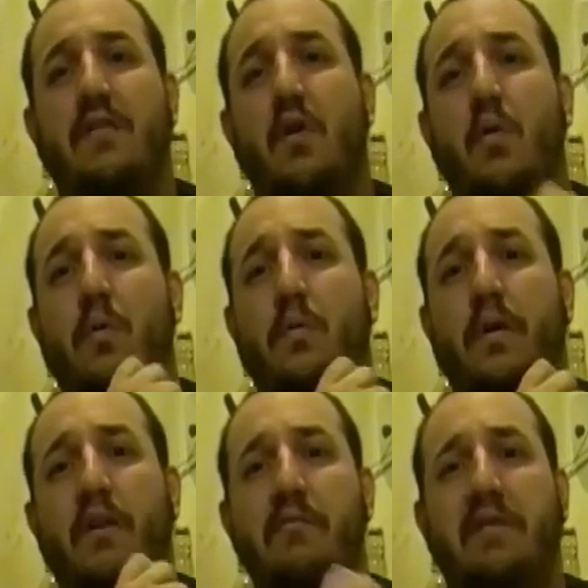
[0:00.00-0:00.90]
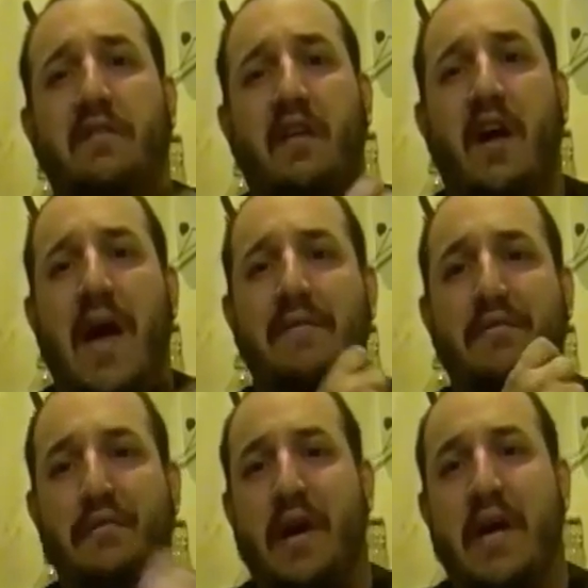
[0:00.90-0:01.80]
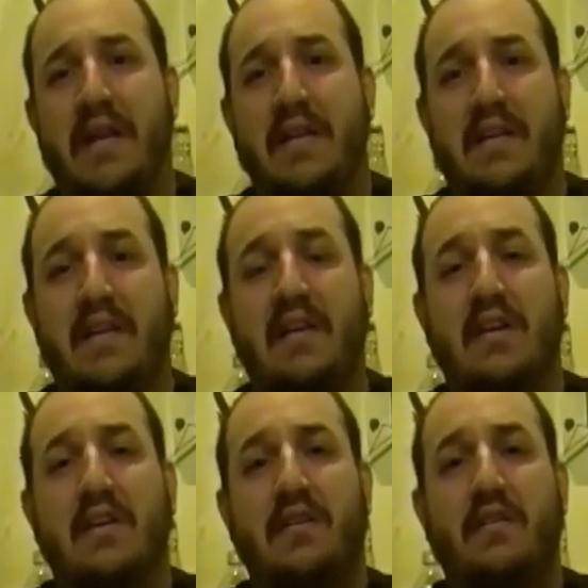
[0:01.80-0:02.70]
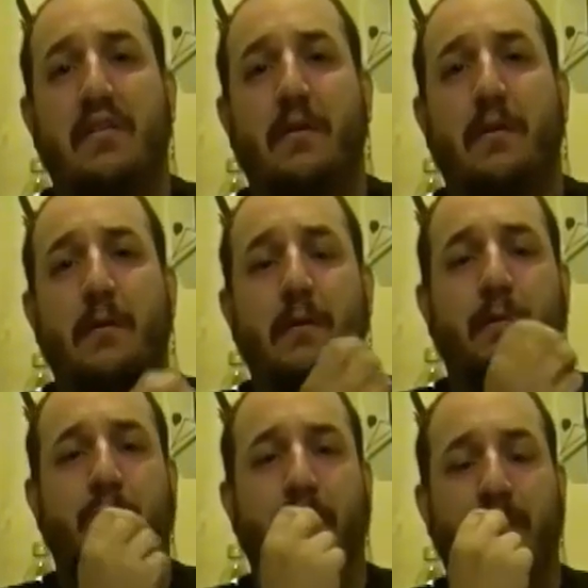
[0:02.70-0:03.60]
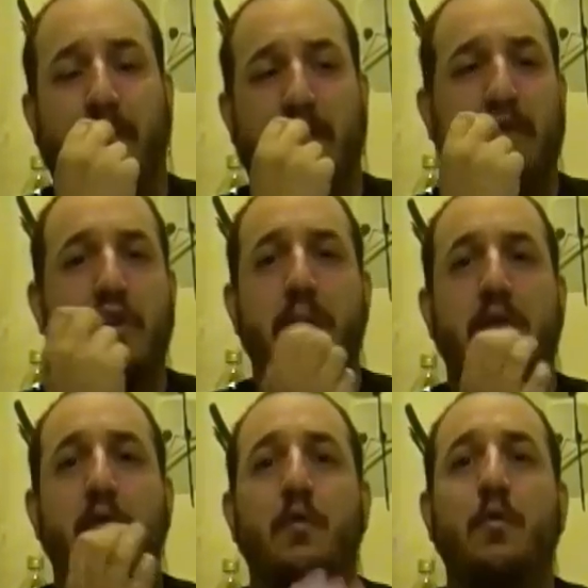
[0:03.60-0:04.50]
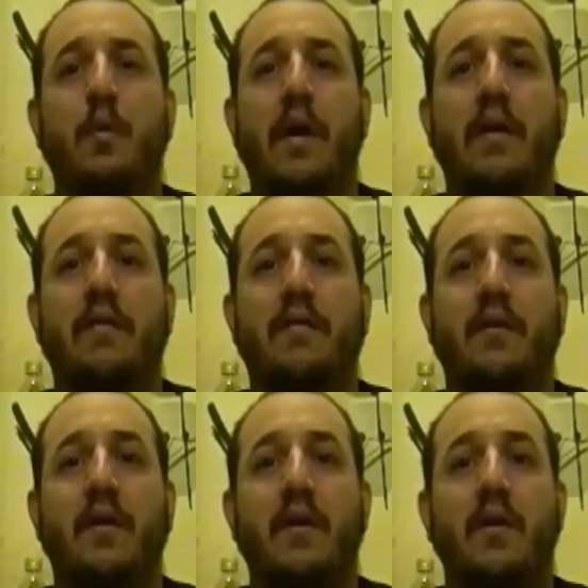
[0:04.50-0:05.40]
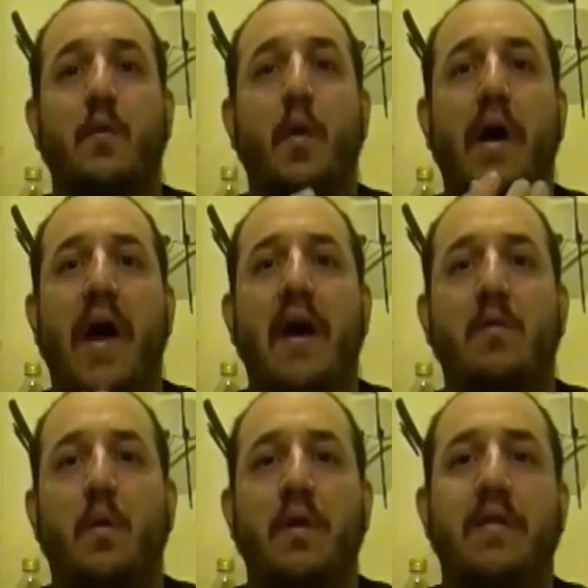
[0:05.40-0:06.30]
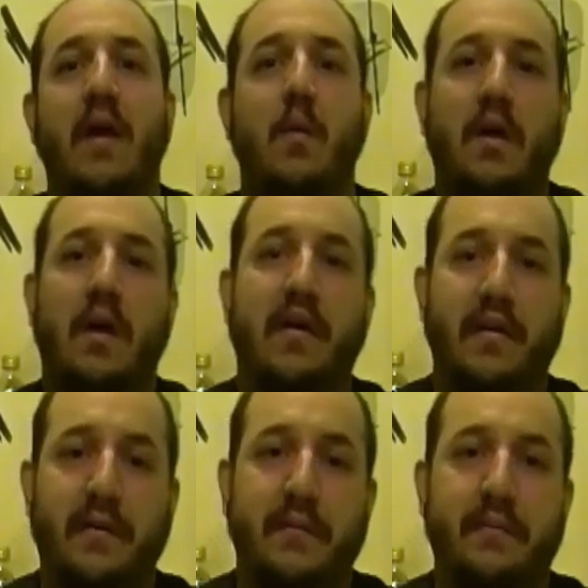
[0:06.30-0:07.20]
No, the government does not have a right to determine who wears what hat, what day, what color.